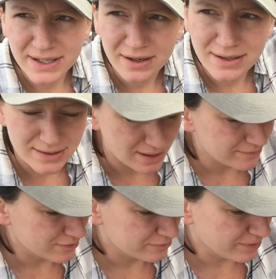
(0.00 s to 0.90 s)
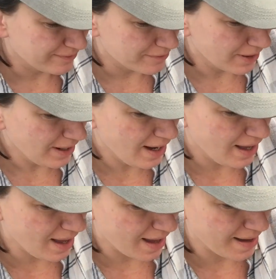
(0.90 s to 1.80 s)
carrots that I've grown before,
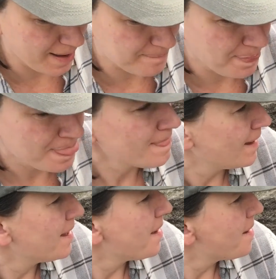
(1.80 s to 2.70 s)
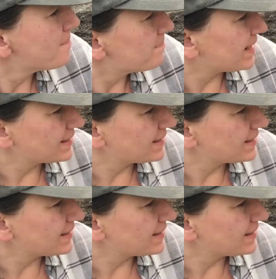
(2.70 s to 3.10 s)
but